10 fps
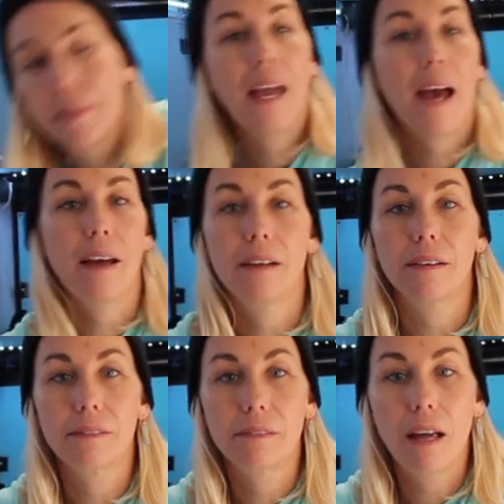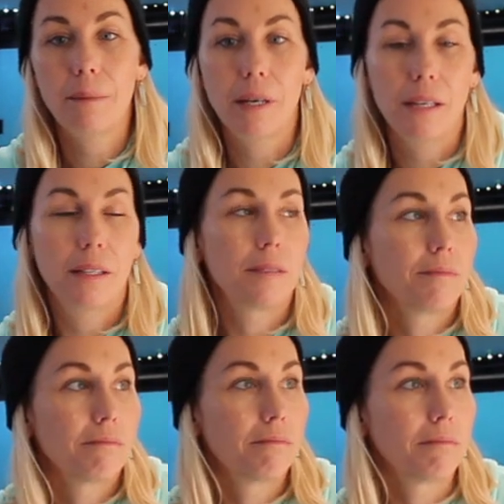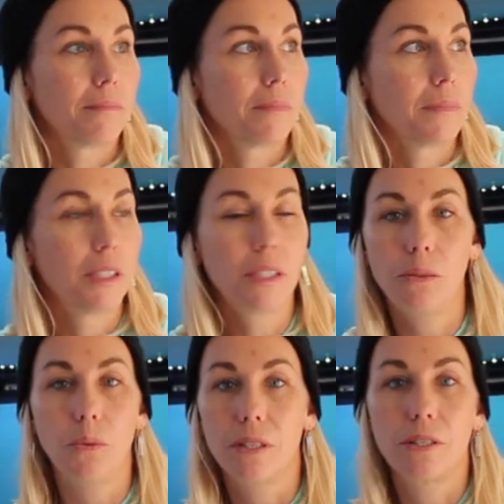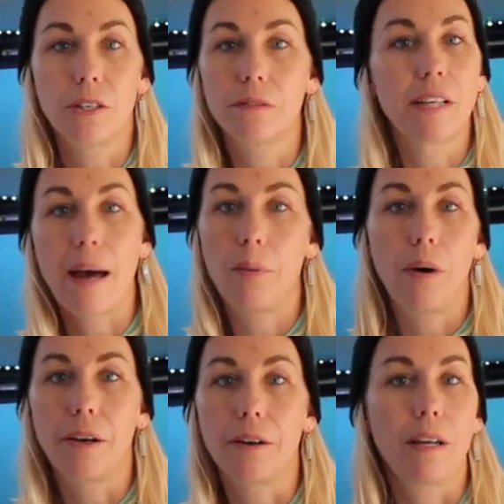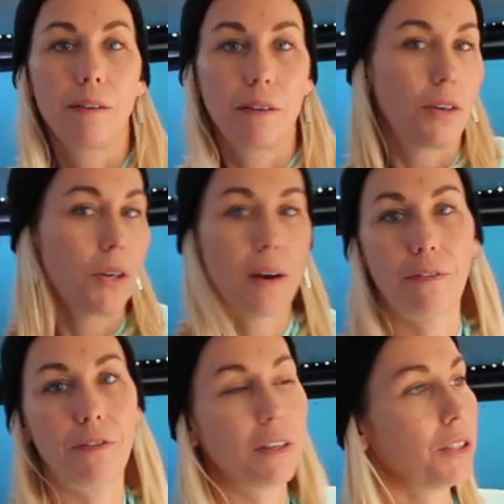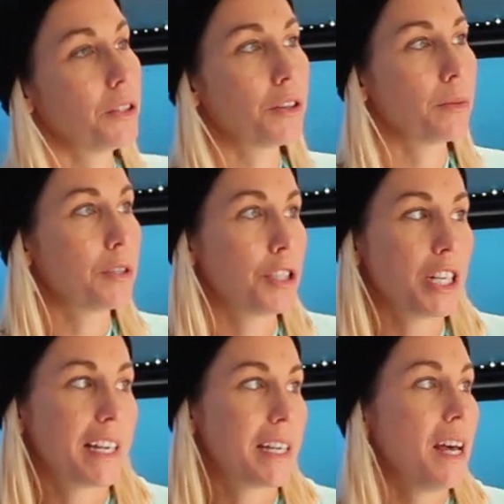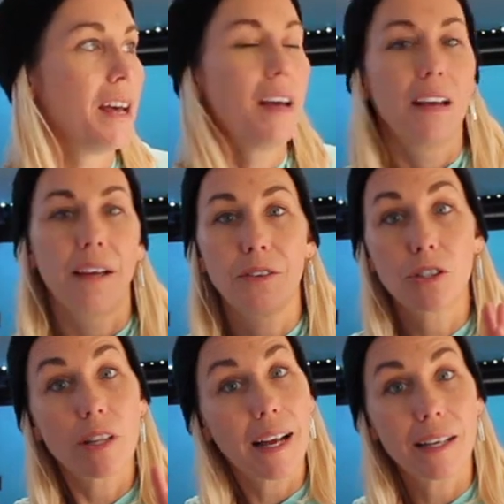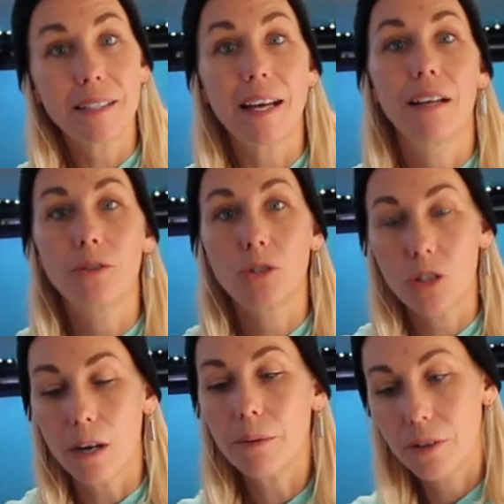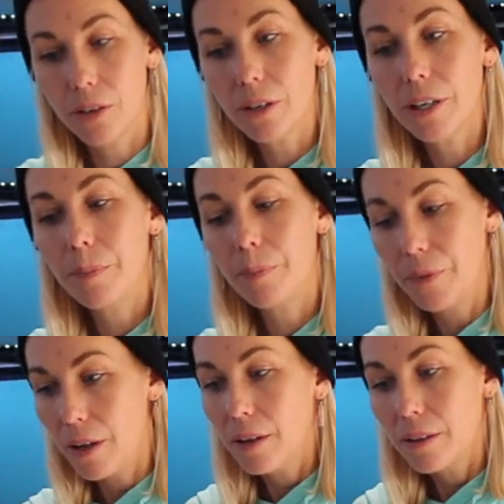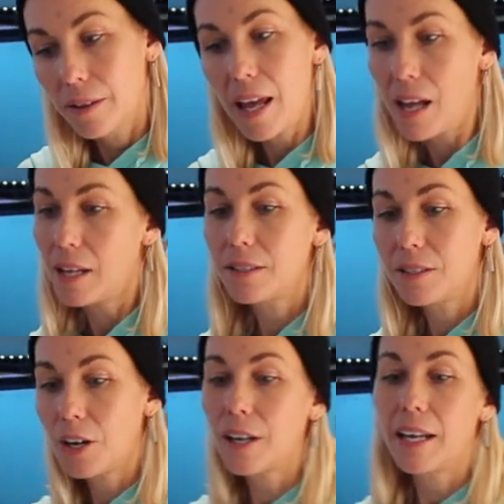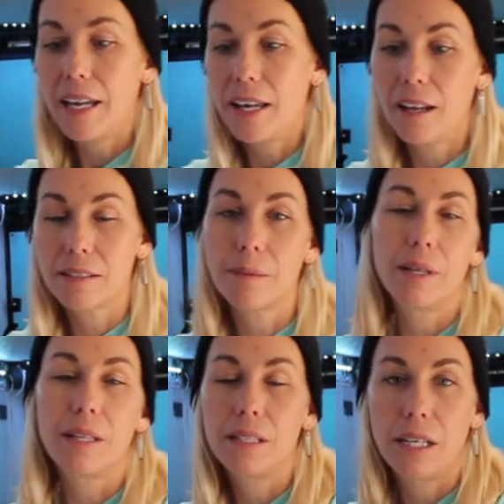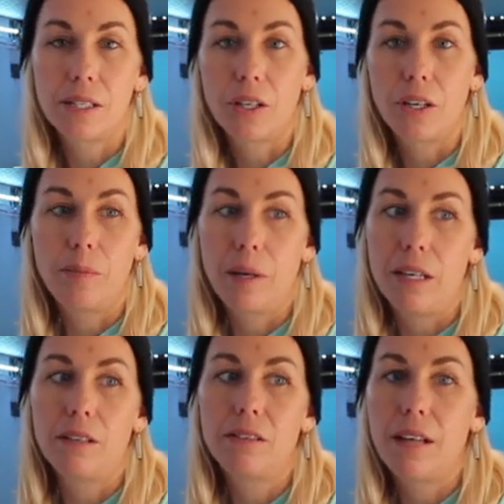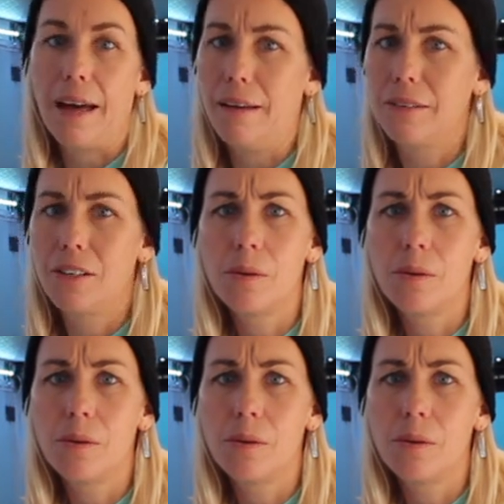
yeah, I mean, you don't want to serve tap water. Even though you have a filter in your machine, if you, like I said, if you start with good things, you're going to get something that tastes good. But, yeah,